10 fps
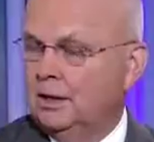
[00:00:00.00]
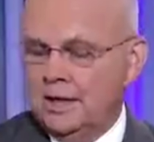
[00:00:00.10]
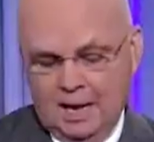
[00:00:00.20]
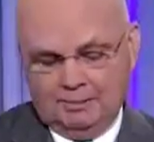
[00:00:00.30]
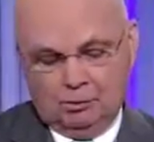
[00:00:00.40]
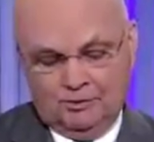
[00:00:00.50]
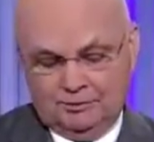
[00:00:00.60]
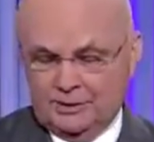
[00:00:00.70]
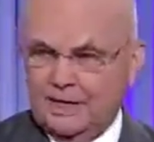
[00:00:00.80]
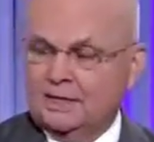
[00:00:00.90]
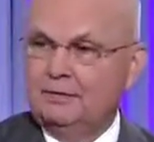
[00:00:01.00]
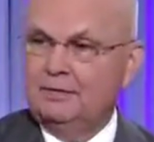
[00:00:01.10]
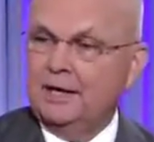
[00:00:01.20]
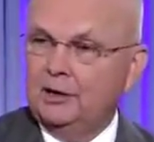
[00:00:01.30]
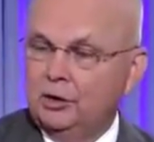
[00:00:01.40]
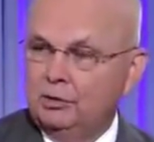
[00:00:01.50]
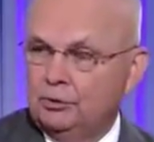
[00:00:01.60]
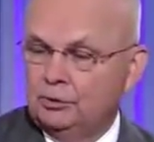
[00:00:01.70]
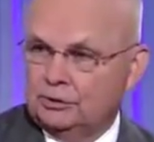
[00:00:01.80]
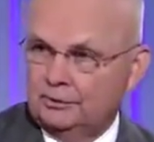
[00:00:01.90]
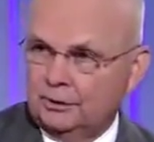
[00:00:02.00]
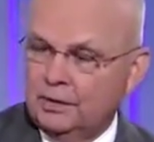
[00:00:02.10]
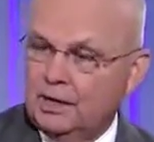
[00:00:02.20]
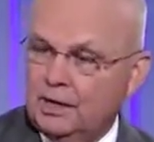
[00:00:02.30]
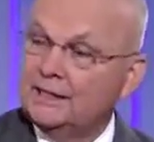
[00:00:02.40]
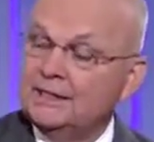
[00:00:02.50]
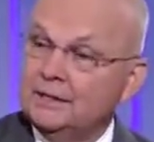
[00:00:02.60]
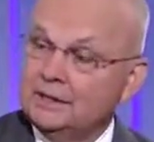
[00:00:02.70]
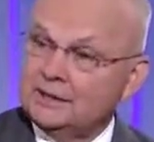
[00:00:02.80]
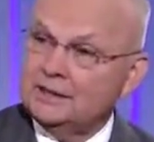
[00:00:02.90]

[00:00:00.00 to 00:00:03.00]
All right? But we've taken that no boots on the ground, and in